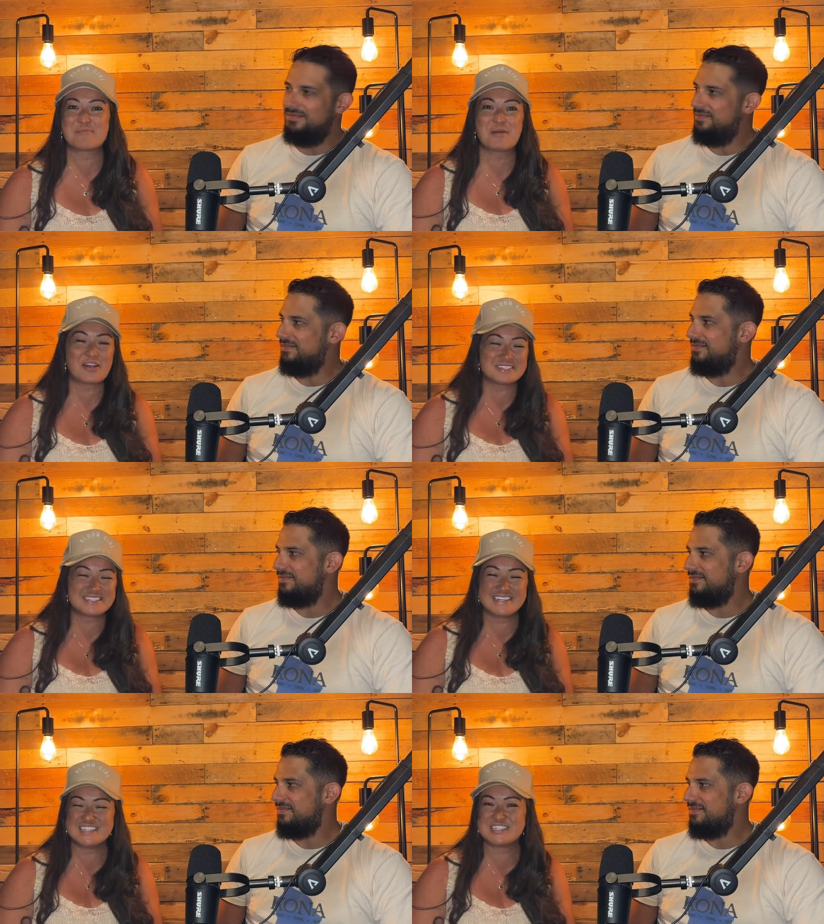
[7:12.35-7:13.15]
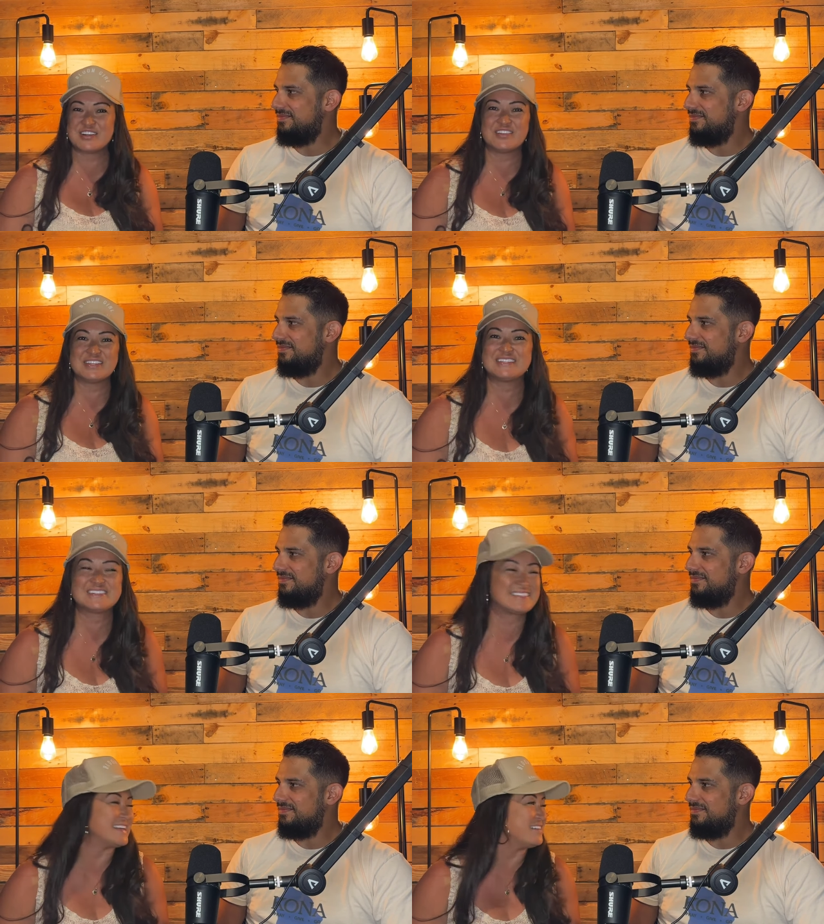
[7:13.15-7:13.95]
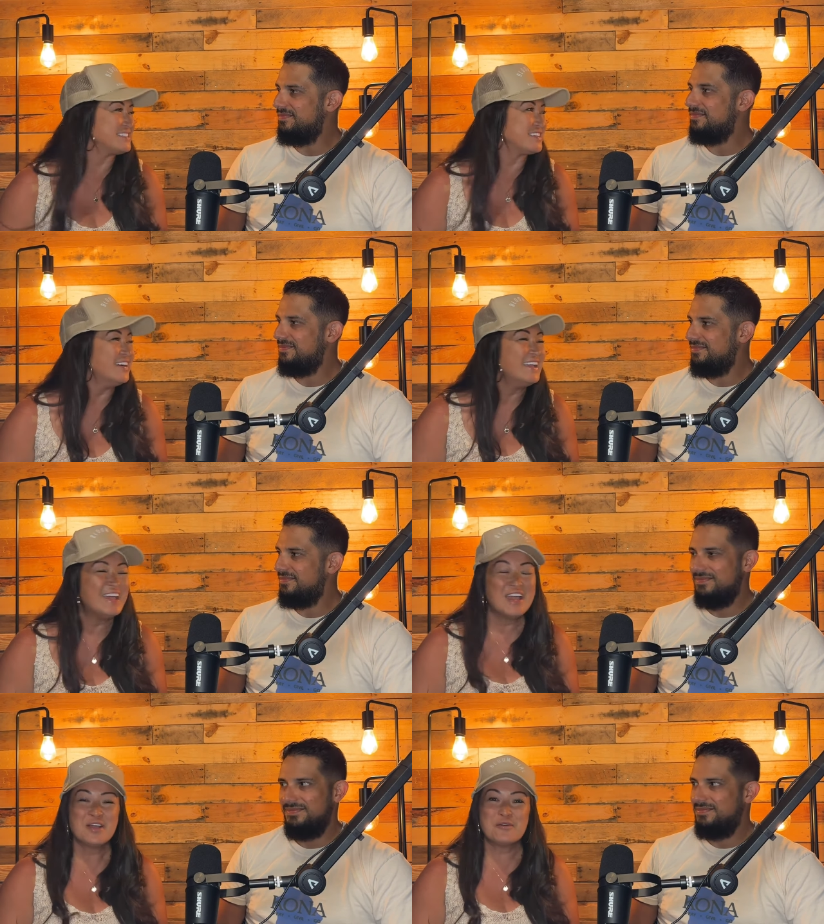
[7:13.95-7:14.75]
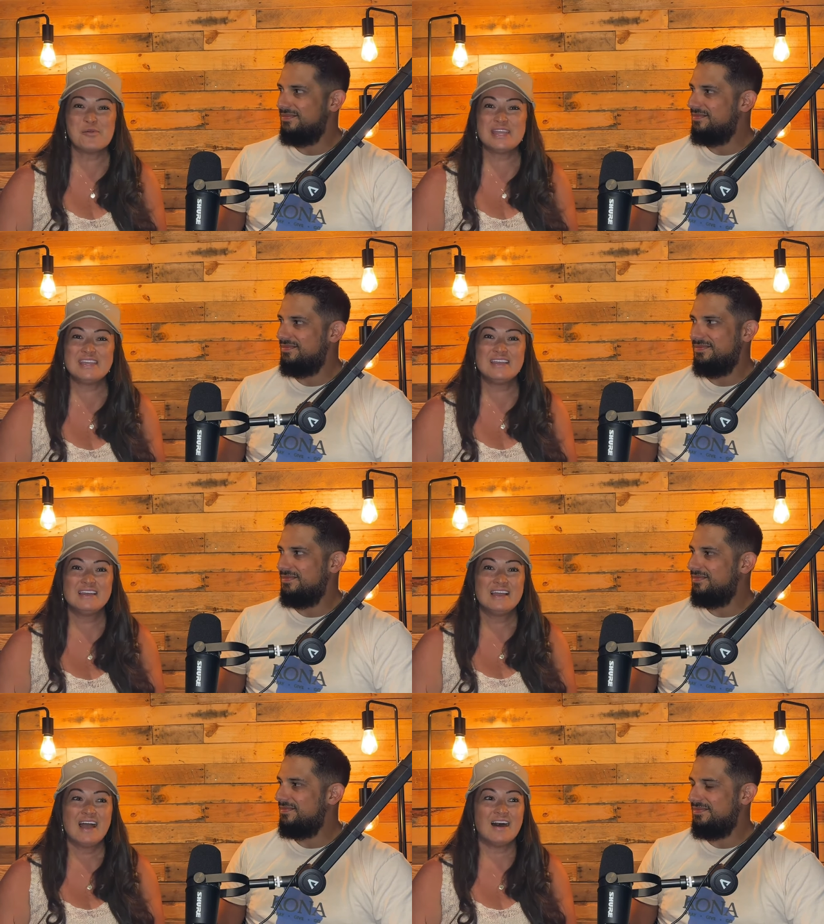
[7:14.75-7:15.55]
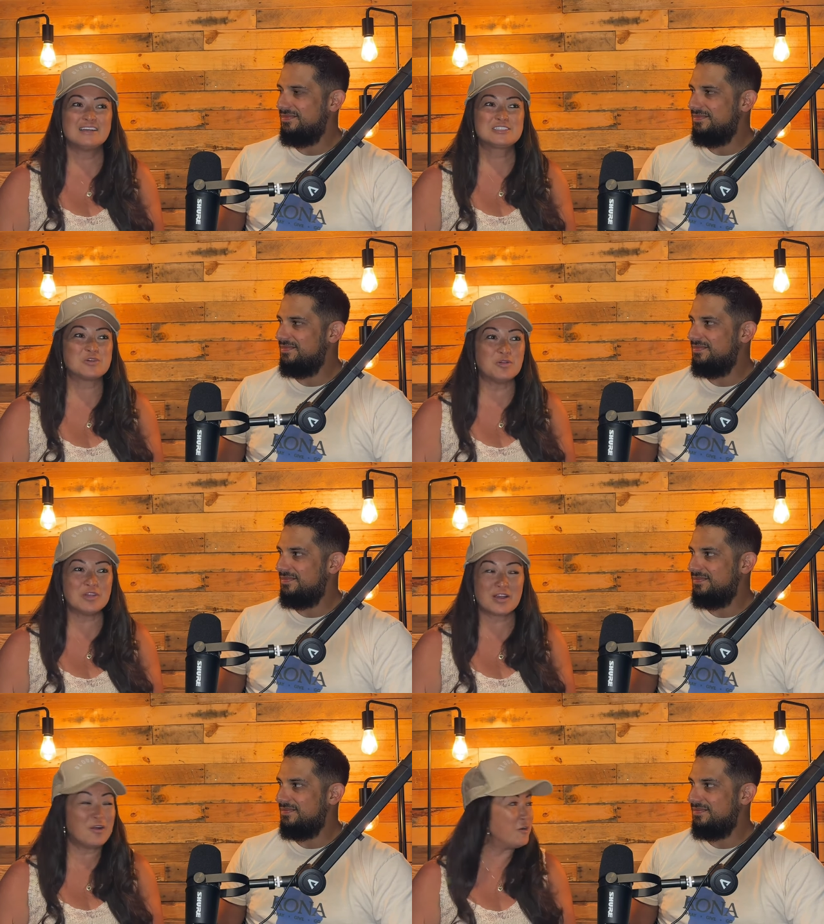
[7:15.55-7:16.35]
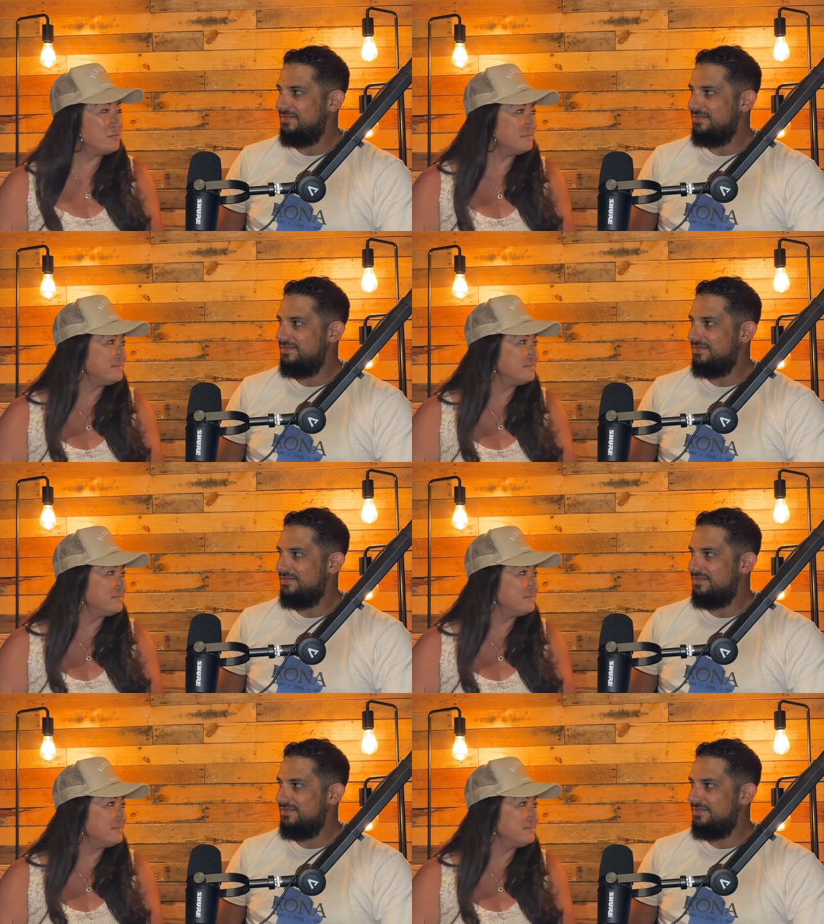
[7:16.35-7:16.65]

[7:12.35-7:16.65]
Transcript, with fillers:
Speaker 1: a parsonage and all the stuff so we uh, sold our home